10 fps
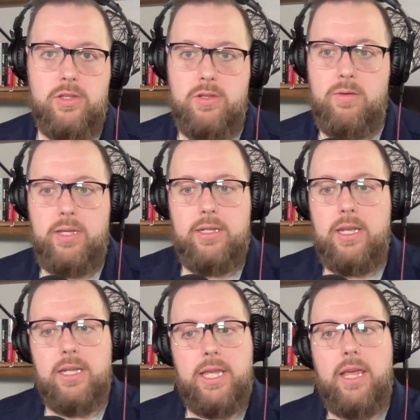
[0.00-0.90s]
So it could
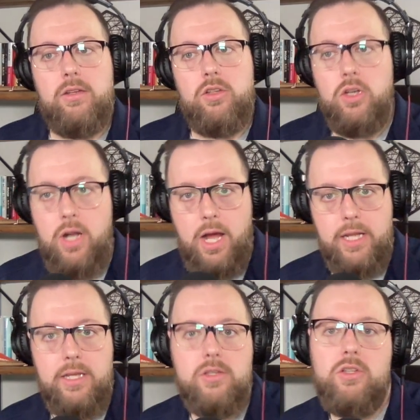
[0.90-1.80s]
indicate good
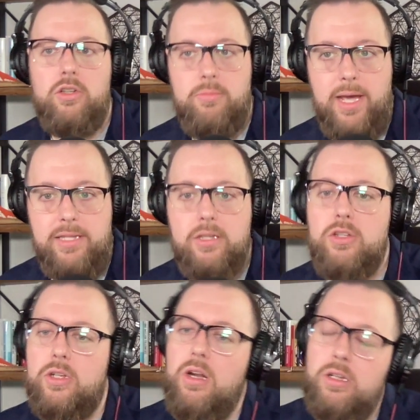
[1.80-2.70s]
audience, good message.
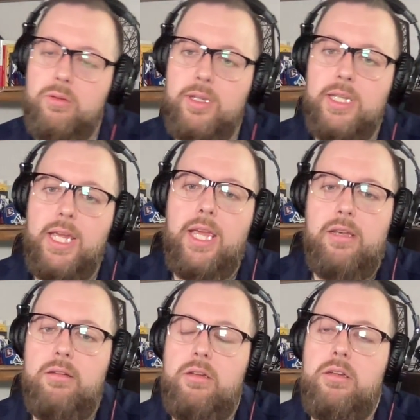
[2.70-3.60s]
It could also
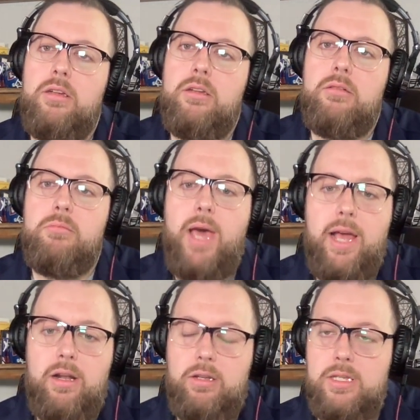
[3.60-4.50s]
indicate bad
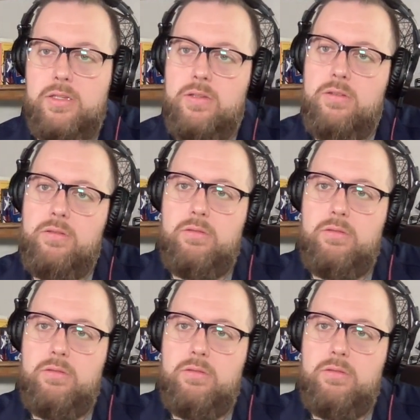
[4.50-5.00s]
audience,